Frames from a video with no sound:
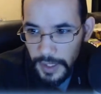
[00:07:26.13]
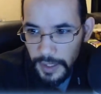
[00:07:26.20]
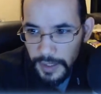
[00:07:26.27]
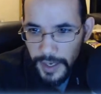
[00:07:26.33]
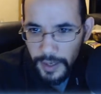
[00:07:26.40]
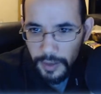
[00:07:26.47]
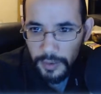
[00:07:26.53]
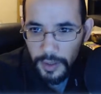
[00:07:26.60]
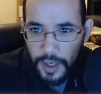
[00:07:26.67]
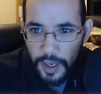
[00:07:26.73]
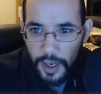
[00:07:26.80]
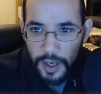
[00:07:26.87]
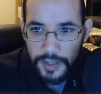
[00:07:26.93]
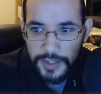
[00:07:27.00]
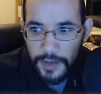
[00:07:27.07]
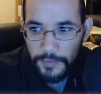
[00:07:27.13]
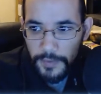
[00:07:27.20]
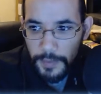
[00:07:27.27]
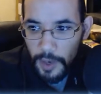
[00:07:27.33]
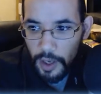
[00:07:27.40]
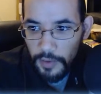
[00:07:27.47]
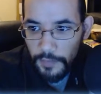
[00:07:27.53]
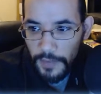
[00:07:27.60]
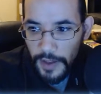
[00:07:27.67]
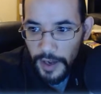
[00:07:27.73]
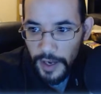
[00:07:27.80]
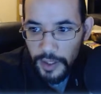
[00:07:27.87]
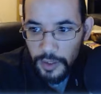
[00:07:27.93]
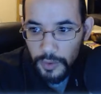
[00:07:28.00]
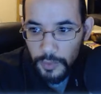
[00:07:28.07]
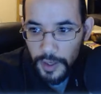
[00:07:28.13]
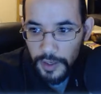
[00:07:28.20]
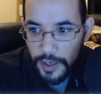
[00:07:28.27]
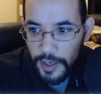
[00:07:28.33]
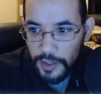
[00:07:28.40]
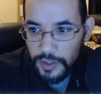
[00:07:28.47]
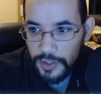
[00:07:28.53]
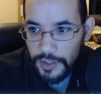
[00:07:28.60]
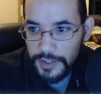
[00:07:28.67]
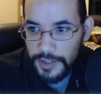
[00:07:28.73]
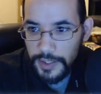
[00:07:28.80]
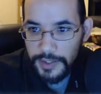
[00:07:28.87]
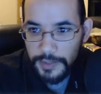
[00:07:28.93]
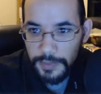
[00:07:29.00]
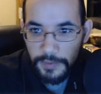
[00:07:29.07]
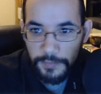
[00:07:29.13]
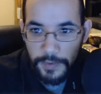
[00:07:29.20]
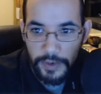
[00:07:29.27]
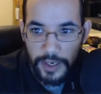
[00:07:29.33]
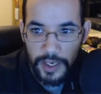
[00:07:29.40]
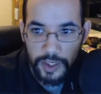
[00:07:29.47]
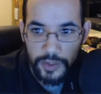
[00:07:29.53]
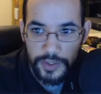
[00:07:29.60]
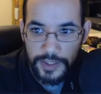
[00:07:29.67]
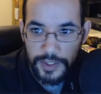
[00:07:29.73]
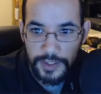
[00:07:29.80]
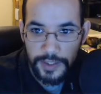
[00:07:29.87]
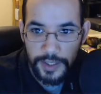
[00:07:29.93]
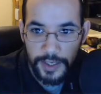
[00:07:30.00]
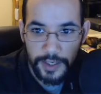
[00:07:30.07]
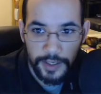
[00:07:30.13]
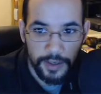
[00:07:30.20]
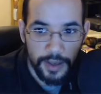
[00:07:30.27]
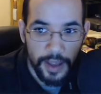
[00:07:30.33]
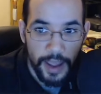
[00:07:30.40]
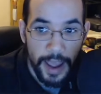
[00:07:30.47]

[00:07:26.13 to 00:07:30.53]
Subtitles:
Now, aside from all of that, I do want to actually state something very interesting today.